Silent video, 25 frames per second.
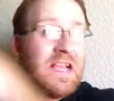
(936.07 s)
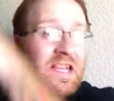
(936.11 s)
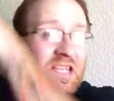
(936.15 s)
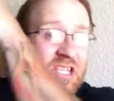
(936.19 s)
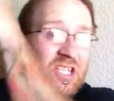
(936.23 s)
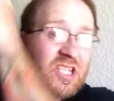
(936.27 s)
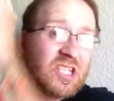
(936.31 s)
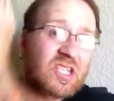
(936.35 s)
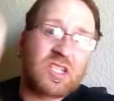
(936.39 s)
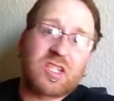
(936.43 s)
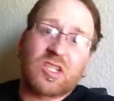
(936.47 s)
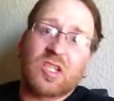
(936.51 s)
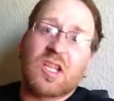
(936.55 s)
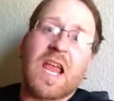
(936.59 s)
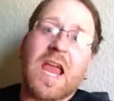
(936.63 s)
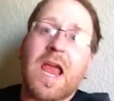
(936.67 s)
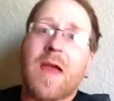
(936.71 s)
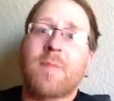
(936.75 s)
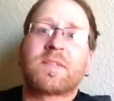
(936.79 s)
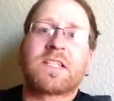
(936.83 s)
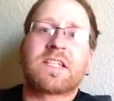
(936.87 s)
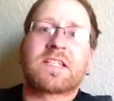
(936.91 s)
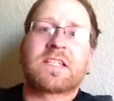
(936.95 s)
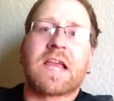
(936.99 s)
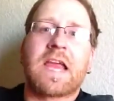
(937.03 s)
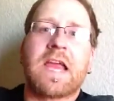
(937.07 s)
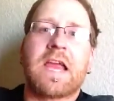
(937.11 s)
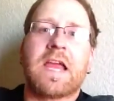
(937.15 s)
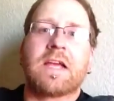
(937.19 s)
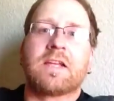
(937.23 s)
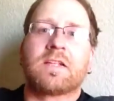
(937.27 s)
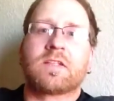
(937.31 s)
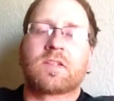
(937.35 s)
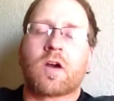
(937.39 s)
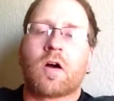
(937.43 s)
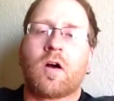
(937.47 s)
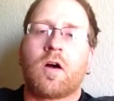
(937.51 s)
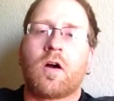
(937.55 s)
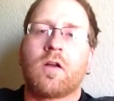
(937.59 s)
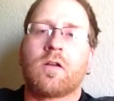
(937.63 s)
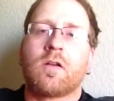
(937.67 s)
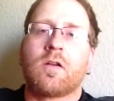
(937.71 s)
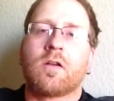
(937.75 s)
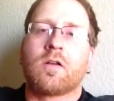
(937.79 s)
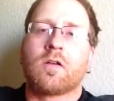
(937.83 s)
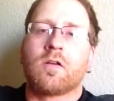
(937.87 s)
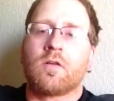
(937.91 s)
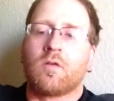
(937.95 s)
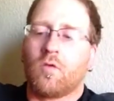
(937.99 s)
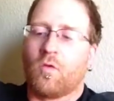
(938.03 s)
slams his hands
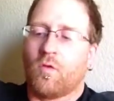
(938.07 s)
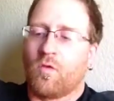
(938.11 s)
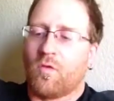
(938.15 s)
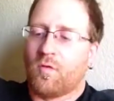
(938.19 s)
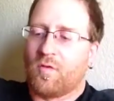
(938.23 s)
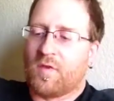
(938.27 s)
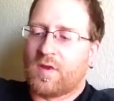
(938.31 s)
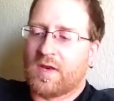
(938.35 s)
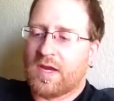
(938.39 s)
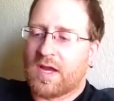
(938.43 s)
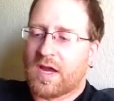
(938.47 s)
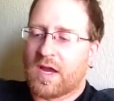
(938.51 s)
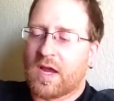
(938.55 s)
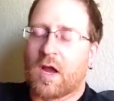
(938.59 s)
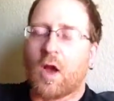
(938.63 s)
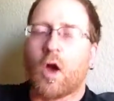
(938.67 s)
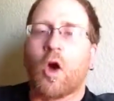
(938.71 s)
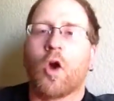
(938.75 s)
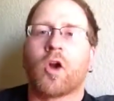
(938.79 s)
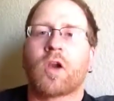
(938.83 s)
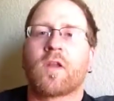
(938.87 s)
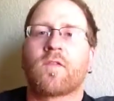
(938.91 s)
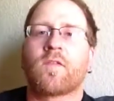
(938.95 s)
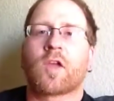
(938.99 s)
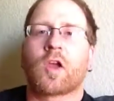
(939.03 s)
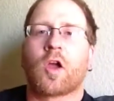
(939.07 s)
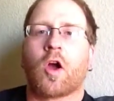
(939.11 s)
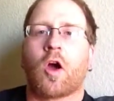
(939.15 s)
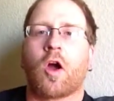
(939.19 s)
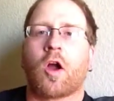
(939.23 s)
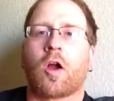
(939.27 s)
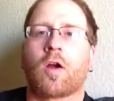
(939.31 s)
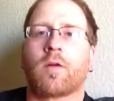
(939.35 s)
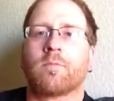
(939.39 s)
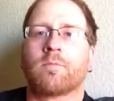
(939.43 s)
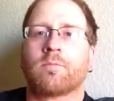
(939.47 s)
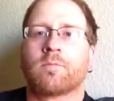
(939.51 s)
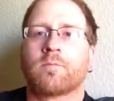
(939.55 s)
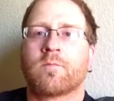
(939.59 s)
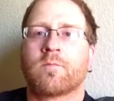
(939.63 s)
on the hood of the car,